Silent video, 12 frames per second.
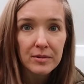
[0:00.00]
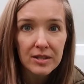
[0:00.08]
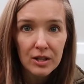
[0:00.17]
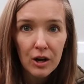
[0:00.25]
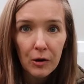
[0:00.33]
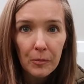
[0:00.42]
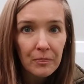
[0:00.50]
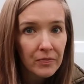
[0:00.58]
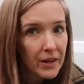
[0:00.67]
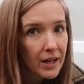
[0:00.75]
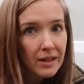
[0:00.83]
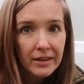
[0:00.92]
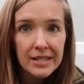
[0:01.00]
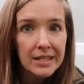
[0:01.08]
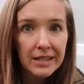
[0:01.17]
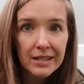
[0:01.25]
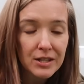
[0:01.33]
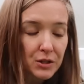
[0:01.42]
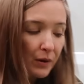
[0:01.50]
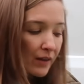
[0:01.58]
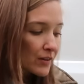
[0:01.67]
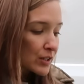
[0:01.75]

So let's get into it.